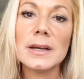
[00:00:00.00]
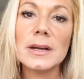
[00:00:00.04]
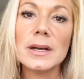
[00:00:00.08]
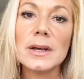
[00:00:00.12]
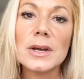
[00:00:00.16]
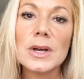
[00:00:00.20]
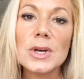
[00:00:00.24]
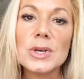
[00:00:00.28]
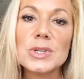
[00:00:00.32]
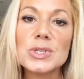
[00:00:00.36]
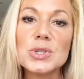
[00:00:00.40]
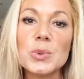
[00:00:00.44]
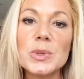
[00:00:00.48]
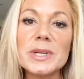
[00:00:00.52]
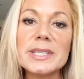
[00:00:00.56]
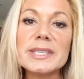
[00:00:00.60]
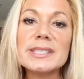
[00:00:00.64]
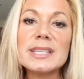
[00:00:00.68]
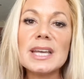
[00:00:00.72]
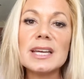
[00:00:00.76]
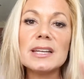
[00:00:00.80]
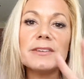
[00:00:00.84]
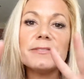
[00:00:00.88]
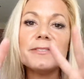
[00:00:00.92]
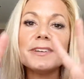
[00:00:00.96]
So
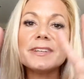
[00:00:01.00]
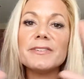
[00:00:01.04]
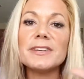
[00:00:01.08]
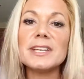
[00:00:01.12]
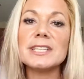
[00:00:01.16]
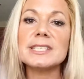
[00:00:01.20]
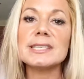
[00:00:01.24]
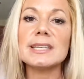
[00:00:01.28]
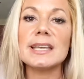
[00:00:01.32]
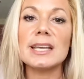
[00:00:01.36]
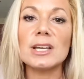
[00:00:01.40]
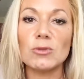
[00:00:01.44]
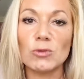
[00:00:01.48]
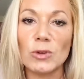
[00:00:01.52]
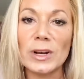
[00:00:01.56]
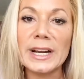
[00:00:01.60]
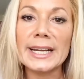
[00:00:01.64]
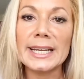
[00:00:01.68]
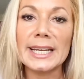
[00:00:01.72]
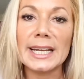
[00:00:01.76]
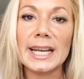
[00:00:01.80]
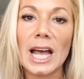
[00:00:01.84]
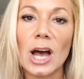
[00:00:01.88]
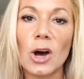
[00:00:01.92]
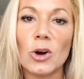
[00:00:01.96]
instead of, if it's like
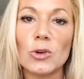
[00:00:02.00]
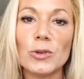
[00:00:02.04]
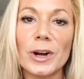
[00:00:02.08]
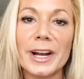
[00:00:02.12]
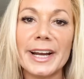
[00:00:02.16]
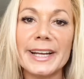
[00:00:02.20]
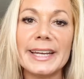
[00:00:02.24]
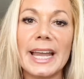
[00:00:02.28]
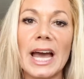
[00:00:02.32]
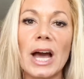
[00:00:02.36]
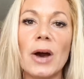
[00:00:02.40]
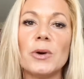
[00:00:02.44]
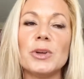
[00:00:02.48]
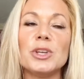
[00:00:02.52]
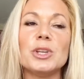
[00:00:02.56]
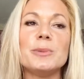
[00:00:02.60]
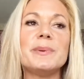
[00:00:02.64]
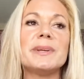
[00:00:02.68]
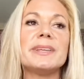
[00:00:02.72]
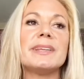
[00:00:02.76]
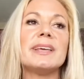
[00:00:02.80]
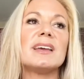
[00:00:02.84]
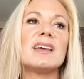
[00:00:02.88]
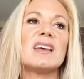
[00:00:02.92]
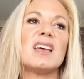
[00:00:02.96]
raining out right now, you'd be
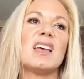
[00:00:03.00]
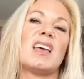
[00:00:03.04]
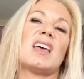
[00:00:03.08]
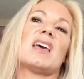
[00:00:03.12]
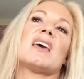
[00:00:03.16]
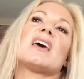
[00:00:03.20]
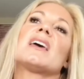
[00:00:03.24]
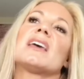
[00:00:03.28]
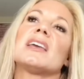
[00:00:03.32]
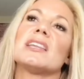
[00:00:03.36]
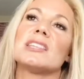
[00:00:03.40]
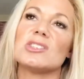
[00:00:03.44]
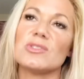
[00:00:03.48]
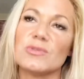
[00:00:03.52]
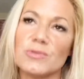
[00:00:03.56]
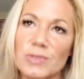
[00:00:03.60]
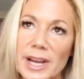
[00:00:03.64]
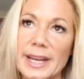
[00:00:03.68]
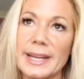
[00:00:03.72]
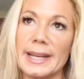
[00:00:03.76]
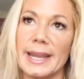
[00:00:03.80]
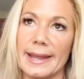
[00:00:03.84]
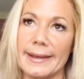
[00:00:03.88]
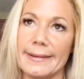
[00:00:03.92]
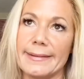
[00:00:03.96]
like, ugh, it's
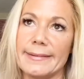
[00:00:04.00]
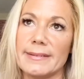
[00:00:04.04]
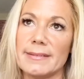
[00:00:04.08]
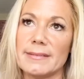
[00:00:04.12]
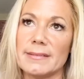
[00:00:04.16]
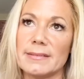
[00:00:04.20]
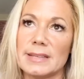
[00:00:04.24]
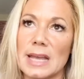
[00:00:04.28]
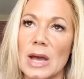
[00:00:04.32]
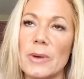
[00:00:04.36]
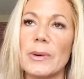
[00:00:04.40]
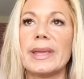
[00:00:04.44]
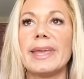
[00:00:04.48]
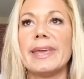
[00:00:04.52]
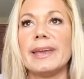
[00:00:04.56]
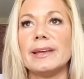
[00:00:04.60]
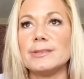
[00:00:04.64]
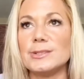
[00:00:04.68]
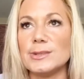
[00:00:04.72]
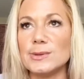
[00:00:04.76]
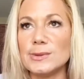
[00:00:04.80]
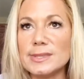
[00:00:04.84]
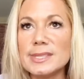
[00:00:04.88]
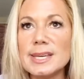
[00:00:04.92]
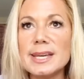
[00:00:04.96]
raining. Now I can't
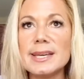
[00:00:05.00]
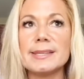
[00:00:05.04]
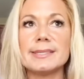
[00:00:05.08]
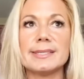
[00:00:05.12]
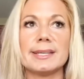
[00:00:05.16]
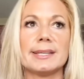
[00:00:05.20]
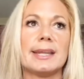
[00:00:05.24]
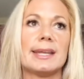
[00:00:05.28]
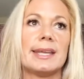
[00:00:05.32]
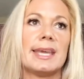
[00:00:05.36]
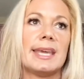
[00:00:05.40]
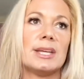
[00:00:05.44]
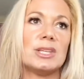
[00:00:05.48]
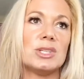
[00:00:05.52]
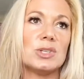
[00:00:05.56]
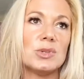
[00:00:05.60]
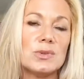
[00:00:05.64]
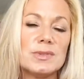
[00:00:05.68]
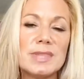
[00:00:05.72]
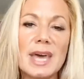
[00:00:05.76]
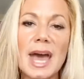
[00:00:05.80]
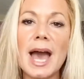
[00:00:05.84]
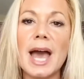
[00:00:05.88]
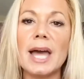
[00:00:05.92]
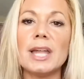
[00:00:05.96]
do this and I can't do
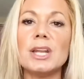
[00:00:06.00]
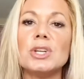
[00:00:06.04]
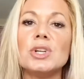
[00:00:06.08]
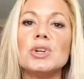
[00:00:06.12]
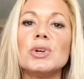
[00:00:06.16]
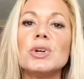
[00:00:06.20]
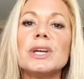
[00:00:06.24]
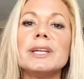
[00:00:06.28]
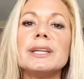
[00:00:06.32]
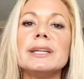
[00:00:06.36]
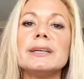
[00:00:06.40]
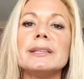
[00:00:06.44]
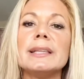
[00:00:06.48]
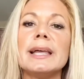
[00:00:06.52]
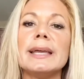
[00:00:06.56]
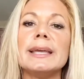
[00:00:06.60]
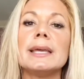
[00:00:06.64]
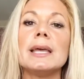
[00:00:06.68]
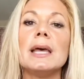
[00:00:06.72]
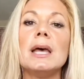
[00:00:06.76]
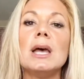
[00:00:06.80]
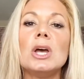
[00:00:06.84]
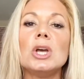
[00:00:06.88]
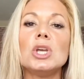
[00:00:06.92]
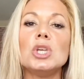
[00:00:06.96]
that. And you're going to like,
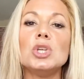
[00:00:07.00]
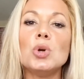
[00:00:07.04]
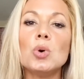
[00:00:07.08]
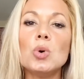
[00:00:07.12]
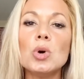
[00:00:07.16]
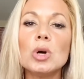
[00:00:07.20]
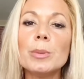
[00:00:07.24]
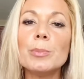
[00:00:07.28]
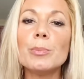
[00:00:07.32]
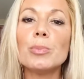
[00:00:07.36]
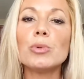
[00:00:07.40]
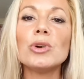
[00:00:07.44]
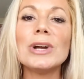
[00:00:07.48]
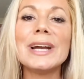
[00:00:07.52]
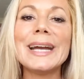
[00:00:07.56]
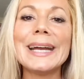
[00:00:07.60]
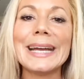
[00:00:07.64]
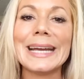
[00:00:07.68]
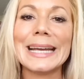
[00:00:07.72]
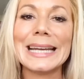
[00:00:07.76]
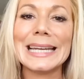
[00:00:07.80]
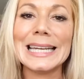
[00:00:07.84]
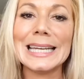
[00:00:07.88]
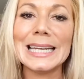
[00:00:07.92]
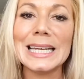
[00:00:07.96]
your
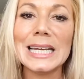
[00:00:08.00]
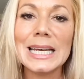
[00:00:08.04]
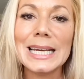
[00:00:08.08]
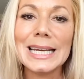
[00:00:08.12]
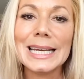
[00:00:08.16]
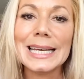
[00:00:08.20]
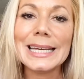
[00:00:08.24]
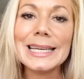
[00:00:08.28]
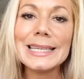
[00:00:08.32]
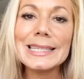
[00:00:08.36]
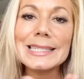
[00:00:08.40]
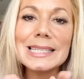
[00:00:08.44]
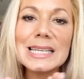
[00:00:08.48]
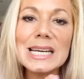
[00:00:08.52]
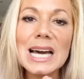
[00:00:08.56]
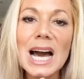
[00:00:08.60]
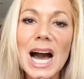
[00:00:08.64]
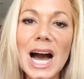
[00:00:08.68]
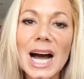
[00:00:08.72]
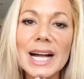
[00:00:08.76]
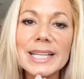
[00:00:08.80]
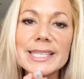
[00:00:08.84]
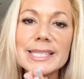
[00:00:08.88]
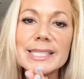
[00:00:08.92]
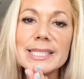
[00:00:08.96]
brain is
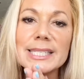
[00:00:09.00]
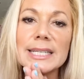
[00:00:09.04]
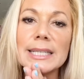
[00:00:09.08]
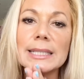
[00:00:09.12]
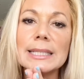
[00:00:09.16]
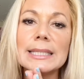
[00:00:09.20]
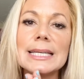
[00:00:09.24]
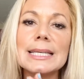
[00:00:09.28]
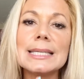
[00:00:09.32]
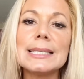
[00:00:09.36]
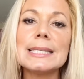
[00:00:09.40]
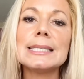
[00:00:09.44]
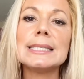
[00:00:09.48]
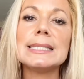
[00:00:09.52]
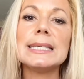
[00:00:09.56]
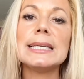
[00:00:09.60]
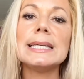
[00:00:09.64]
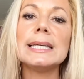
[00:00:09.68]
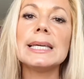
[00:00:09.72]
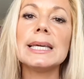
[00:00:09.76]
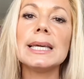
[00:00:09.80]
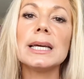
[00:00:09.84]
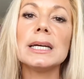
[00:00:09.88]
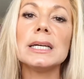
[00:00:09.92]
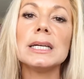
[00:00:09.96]
constantly
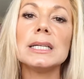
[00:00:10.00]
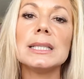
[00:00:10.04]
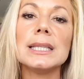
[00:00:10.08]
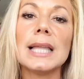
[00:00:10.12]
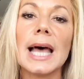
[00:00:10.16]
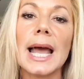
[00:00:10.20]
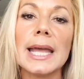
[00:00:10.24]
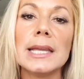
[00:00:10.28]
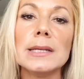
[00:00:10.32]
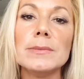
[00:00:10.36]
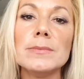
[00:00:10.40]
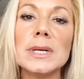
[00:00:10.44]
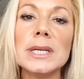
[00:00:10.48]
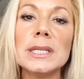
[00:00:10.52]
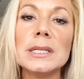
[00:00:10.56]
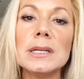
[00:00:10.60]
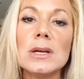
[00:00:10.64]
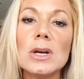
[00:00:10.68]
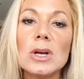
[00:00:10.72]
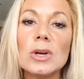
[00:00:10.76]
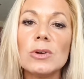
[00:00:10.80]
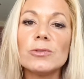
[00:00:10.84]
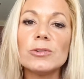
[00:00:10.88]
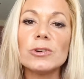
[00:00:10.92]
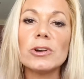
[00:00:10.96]
seeking alignment
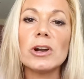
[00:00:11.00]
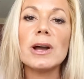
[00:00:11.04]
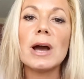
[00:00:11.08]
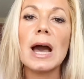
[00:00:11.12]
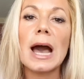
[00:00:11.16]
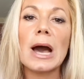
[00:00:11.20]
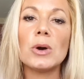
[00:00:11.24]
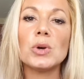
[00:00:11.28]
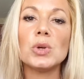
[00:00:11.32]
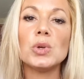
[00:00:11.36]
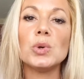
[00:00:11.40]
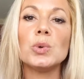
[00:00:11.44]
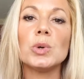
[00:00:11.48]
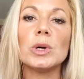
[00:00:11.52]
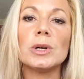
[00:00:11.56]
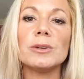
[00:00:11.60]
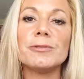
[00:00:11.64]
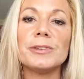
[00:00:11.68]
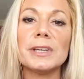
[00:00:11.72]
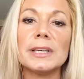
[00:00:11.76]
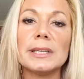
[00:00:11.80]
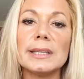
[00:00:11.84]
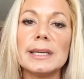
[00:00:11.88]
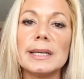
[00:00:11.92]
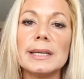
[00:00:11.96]
for how you are
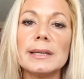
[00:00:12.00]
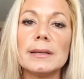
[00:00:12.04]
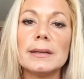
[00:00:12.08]
feeling.